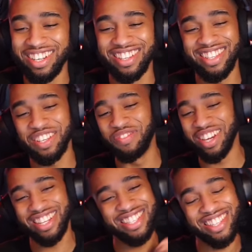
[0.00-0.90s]
I don't think I'll
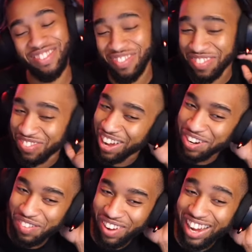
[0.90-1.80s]
make it to the
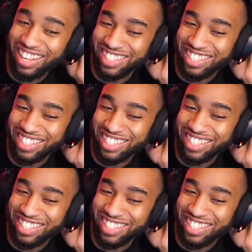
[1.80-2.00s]
final, but I can